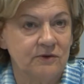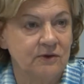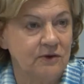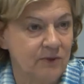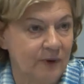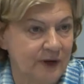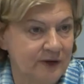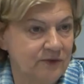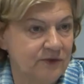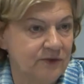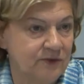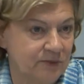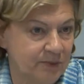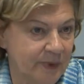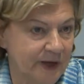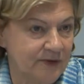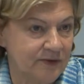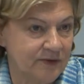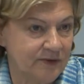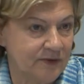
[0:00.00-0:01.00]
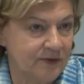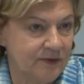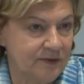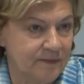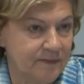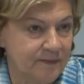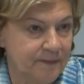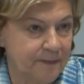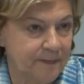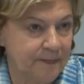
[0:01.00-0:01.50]
the crisis best.
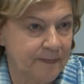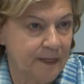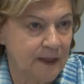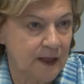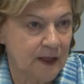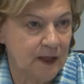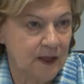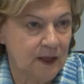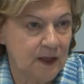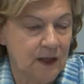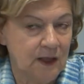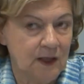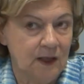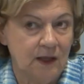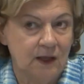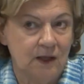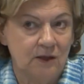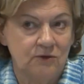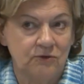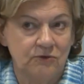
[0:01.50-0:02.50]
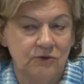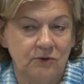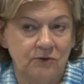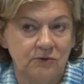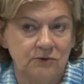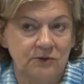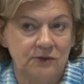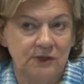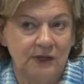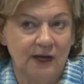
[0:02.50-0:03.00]

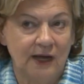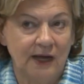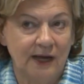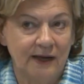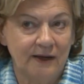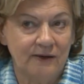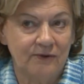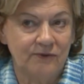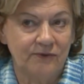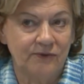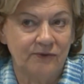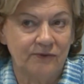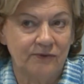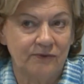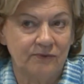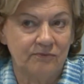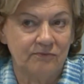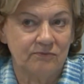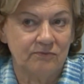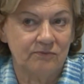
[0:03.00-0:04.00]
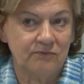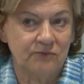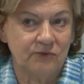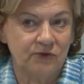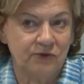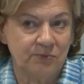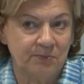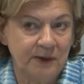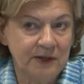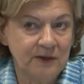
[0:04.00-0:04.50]
So they have
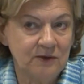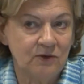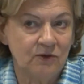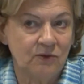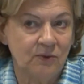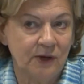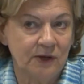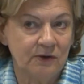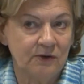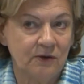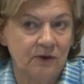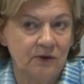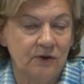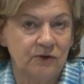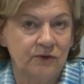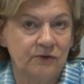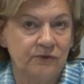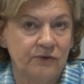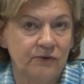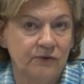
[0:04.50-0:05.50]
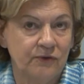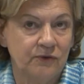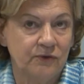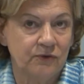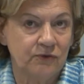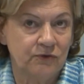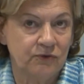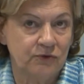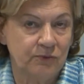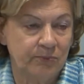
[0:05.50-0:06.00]
spent quite a lot of
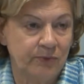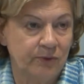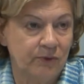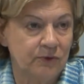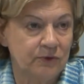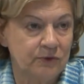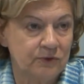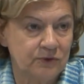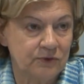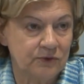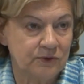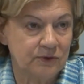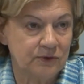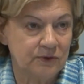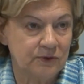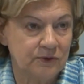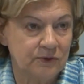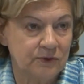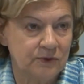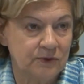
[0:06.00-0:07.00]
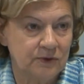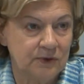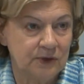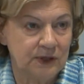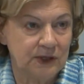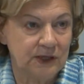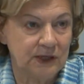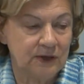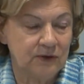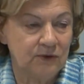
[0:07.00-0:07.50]
support
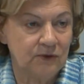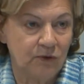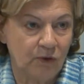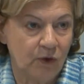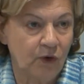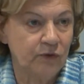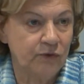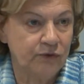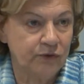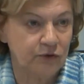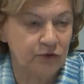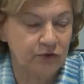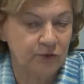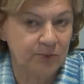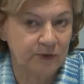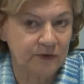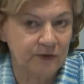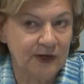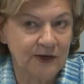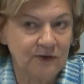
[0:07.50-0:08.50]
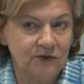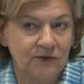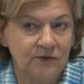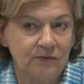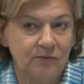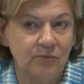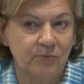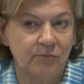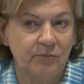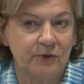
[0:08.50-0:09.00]
on social
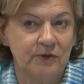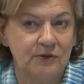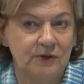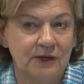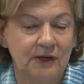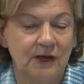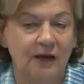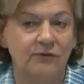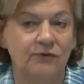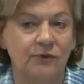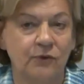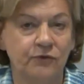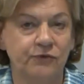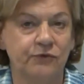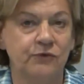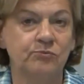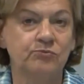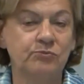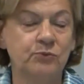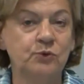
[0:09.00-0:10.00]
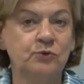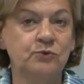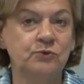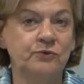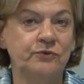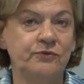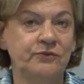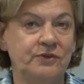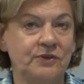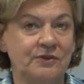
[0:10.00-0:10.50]
protection, but they have also
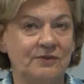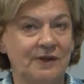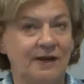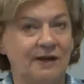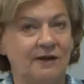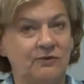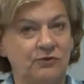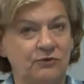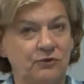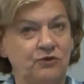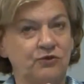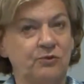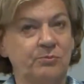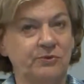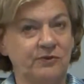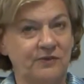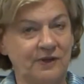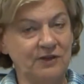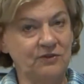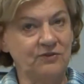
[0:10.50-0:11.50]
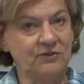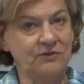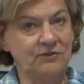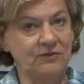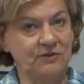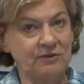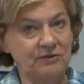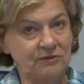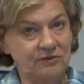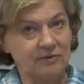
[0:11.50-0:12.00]
moved their social protection
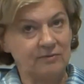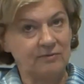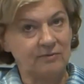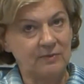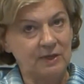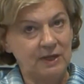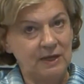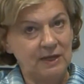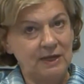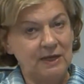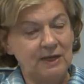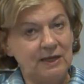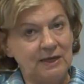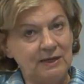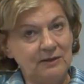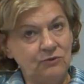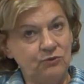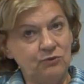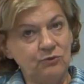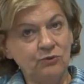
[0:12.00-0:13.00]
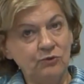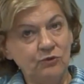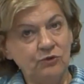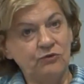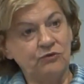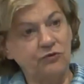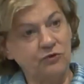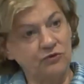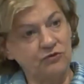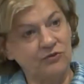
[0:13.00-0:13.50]
system into a
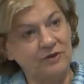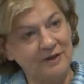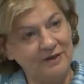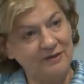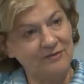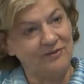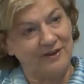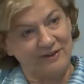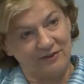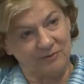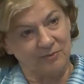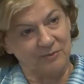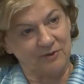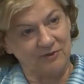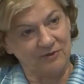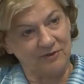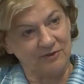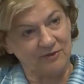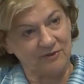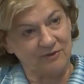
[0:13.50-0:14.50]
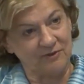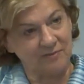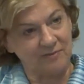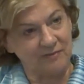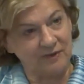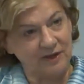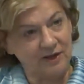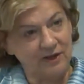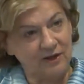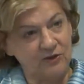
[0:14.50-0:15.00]
social investment system.
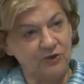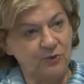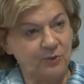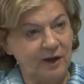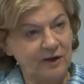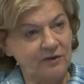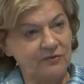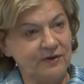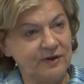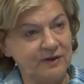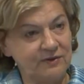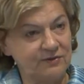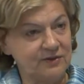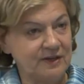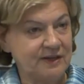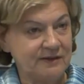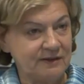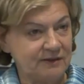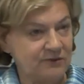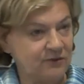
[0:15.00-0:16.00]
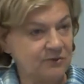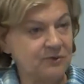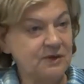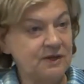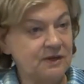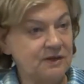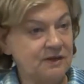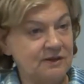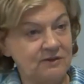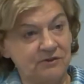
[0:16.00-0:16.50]
The welfare state in
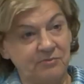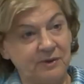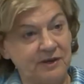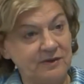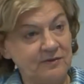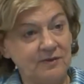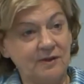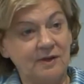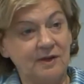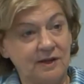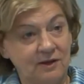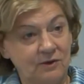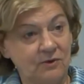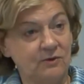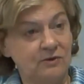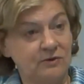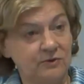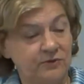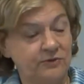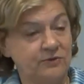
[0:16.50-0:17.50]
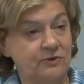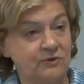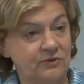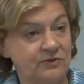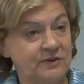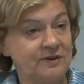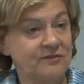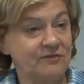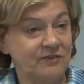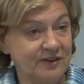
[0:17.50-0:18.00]
Sweden is basically called a
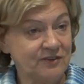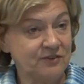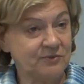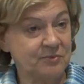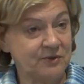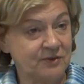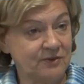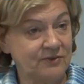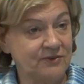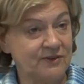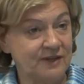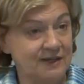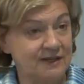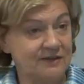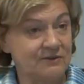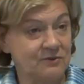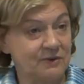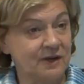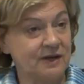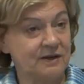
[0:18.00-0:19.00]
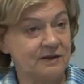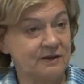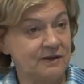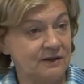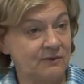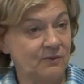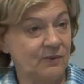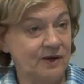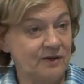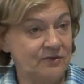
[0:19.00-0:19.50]
social investment state rather than
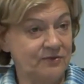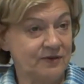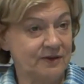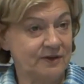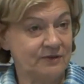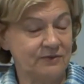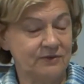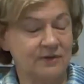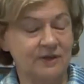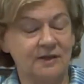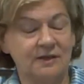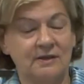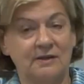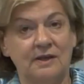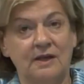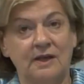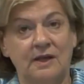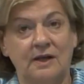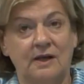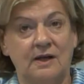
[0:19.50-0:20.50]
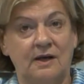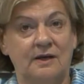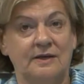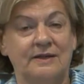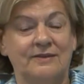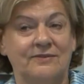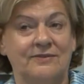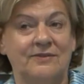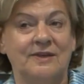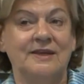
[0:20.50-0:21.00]
a welfare state. I
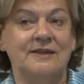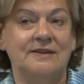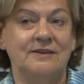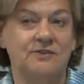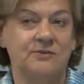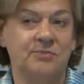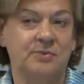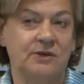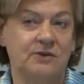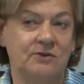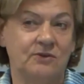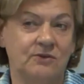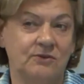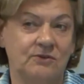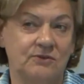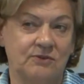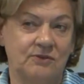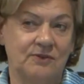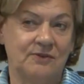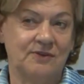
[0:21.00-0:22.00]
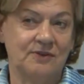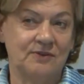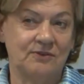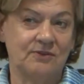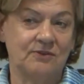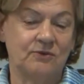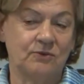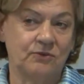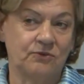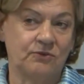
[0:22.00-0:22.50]
say this because this
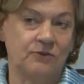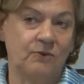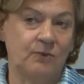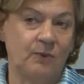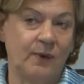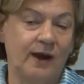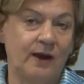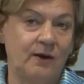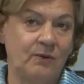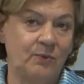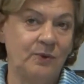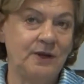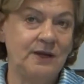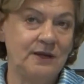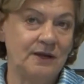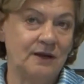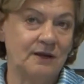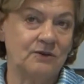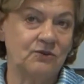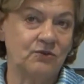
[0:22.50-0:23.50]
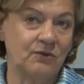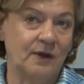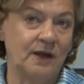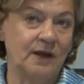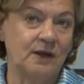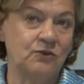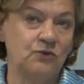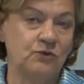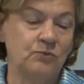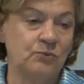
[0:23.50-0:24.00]
is also where we are
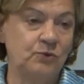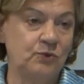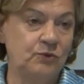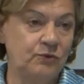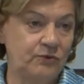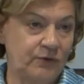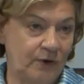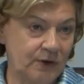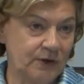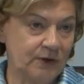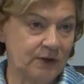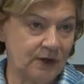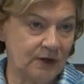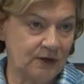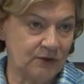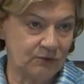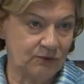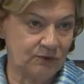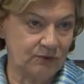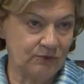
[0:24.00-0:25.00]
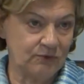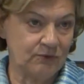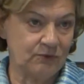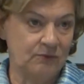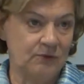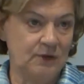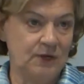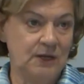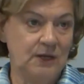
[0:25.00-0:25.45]
trying to move other countries to.